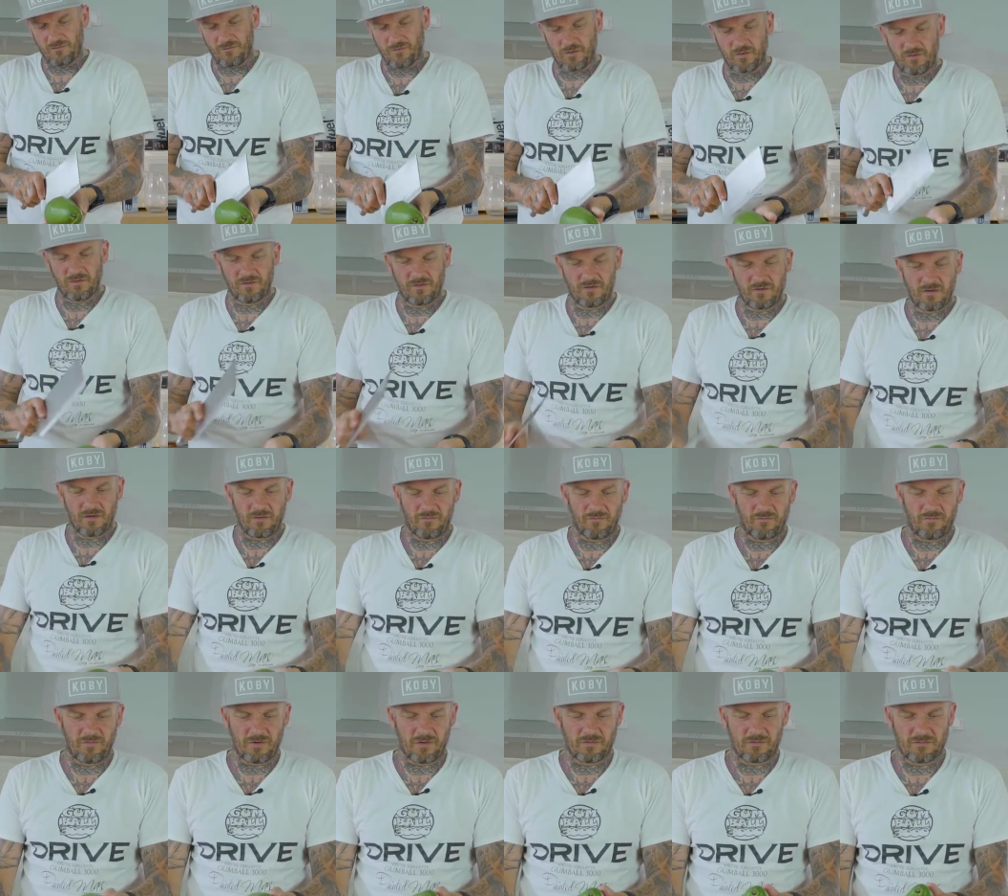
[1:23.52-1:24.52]
follow the knife
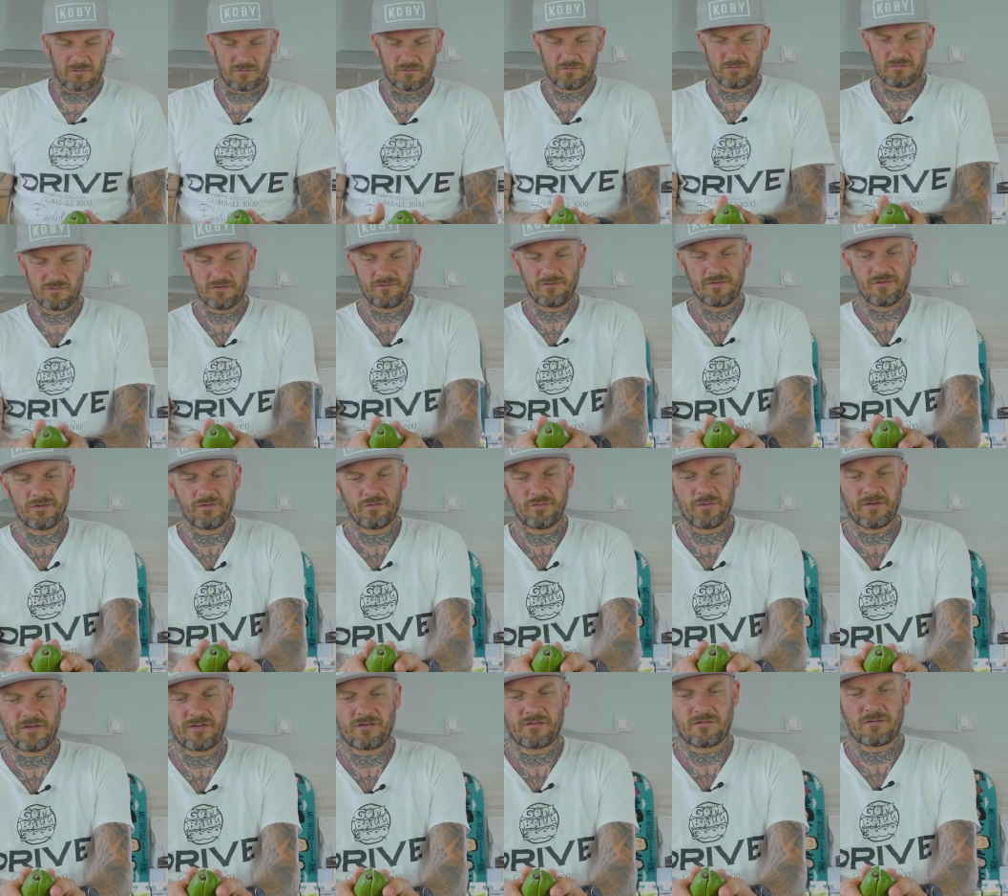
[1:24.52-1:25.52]
round. Give it a
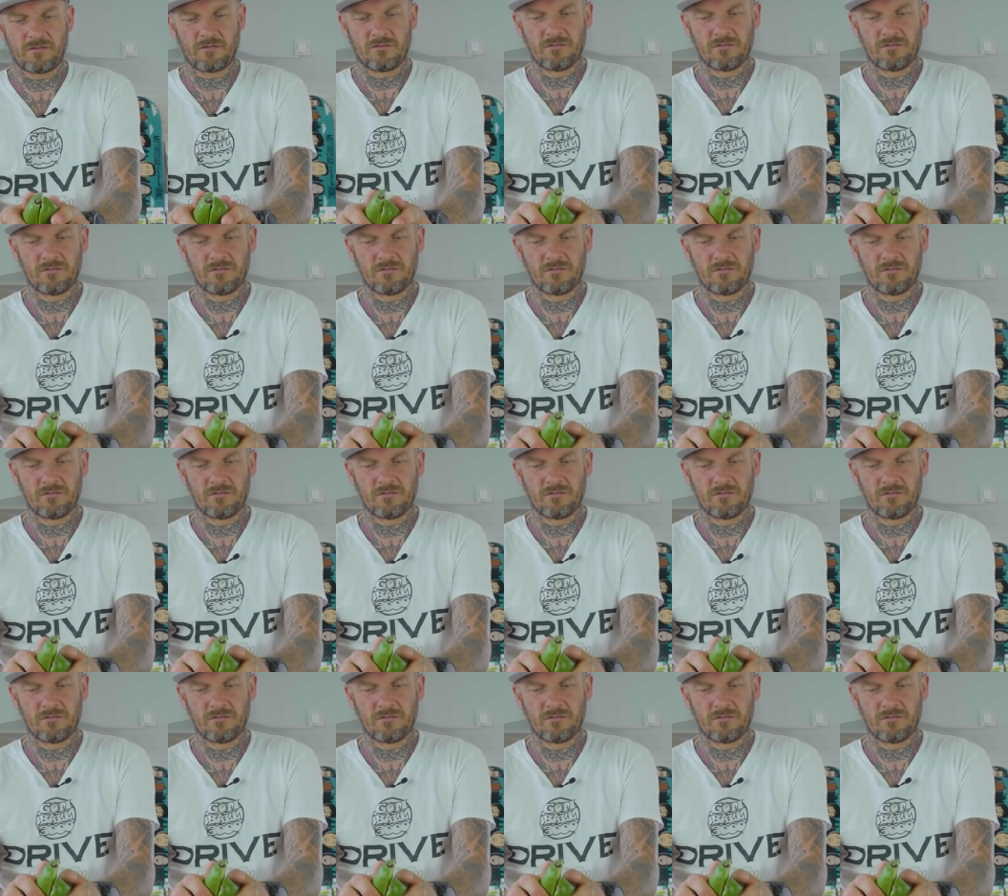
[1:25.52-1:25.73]
twist.